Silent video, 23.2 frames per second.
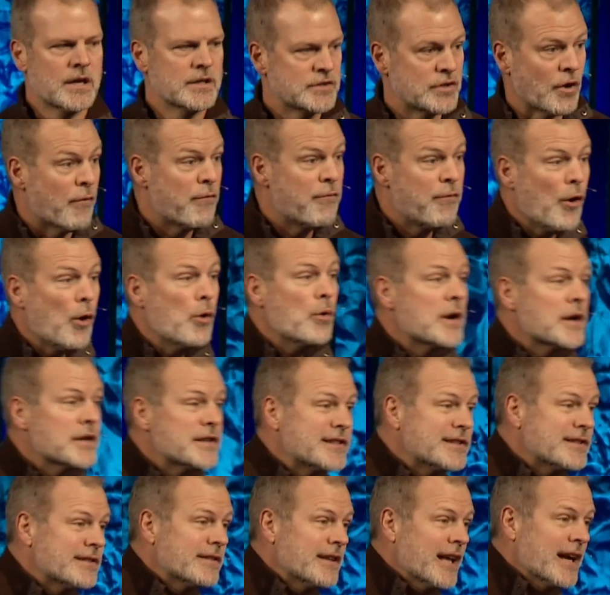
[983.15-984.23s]
So
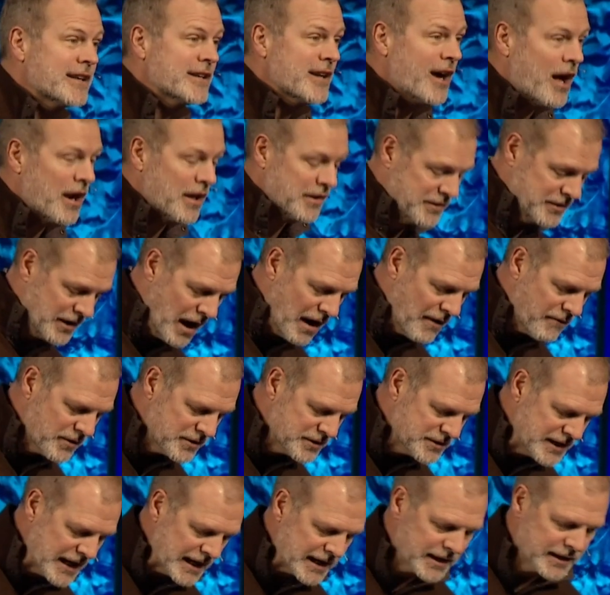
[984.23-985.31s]
focus that God is
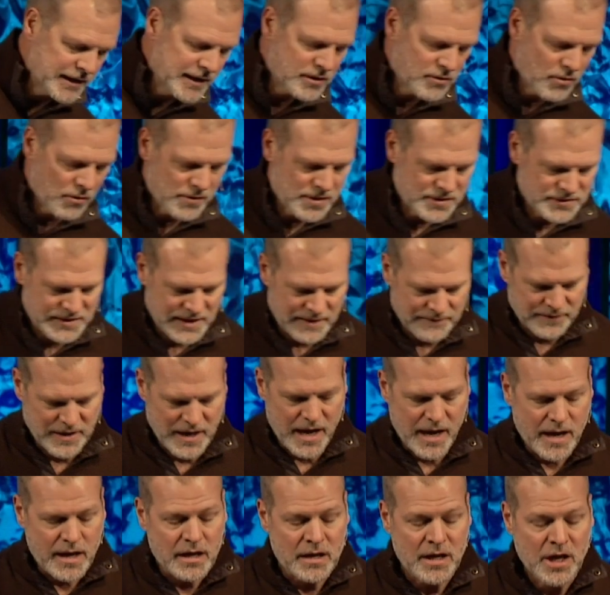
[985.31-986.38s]
sovereign. Secondly, according to
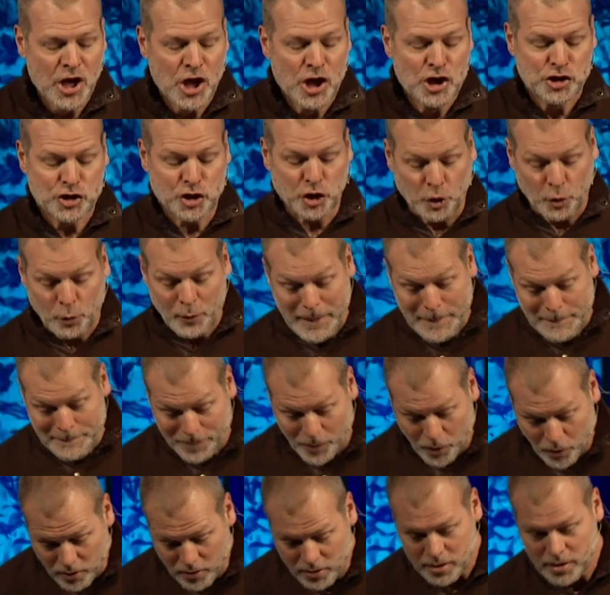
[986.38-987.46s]
Zephaniah,
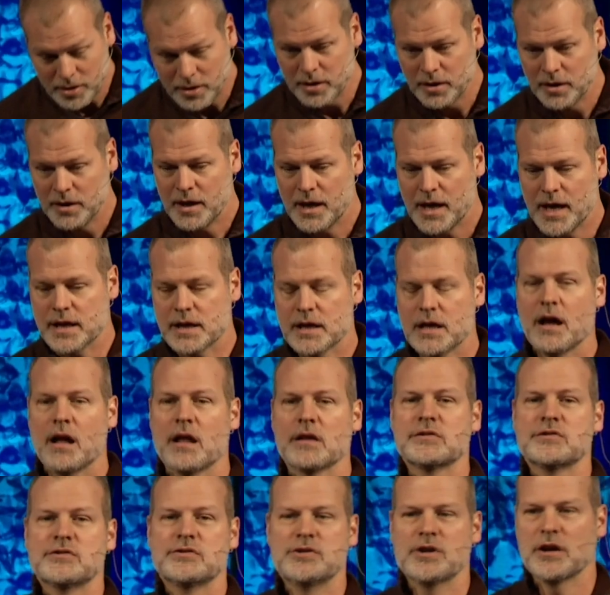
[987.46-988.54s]
tremble at
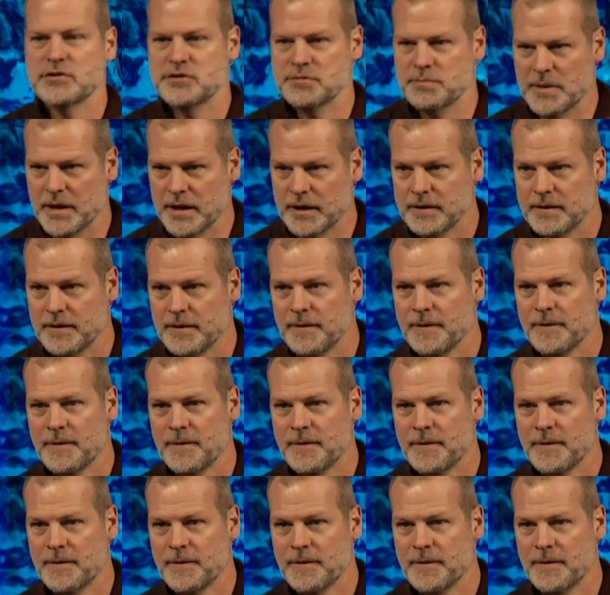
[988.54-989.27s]
God's judgment.